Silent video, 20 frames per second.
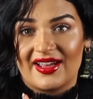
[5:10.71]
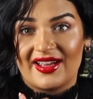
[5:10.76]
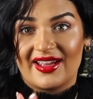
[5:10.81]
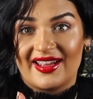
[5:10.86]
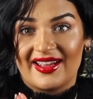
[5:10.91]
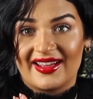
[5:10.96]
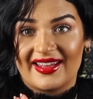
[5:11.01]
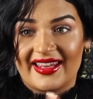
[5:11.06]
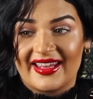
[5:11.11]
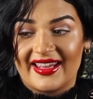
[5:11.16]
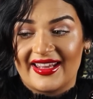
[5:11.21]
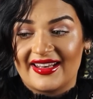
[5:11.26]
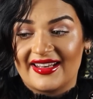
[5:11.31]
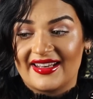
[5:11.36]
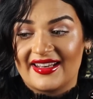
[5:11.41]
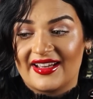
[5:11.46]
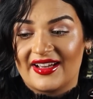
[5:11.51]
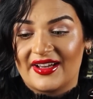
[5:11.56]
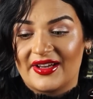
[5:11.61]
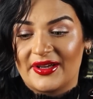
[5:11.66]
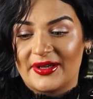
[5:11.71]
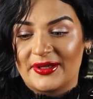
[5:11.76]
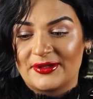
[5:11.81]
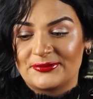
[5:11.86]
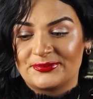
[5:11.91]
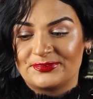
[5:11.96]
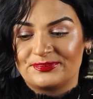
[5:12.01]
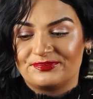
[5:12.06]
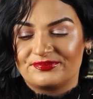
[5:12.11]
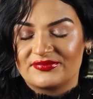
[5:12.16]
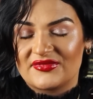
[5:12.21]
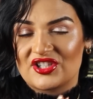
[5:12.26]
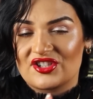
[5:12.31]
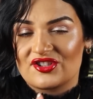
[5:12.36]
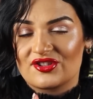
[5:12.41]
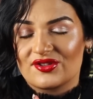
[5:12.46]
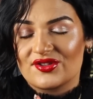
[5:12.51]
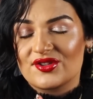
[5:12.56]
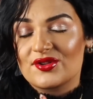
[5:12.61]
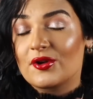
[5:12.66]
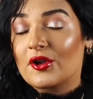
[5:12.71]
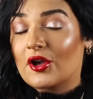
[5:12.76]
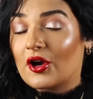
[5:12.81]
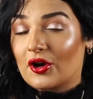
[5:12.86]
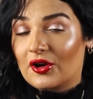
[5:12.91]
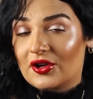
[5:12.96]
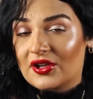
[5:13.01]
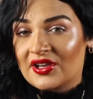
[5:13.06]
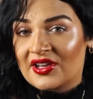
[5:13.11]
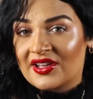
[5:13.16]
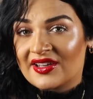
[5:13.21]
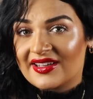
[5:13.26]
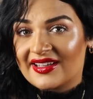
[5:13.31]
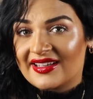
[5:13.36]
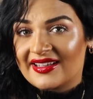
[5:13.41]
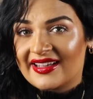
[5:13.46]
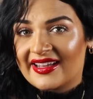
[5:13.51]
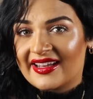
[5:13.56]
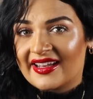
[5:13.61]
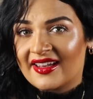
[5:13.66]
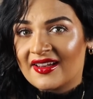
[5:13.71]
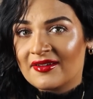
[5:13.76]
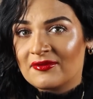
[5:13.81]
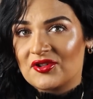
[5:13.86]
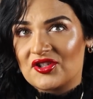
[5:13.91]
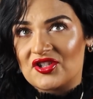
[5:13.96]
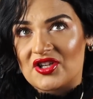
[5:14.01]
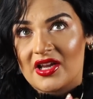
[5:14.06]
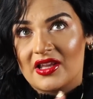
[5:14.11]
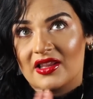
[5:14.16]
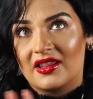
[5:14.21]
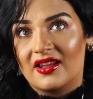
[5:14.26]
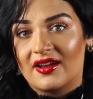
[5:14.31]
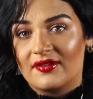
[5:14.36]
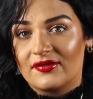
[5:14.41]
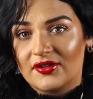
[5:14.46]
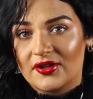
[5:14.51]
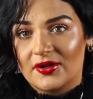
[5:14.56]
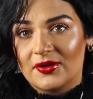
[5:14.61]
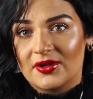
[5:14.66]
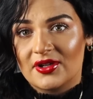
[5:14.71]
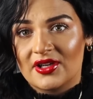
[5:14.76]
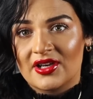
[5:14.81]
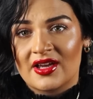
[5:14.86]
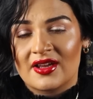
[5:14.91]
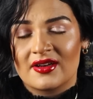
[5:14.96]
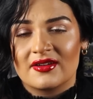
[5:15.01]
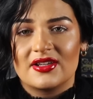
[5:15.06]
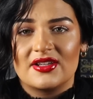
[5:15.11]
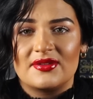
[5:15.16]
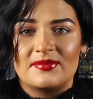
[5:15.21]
Again, there's also coconut in here, which I love coconut.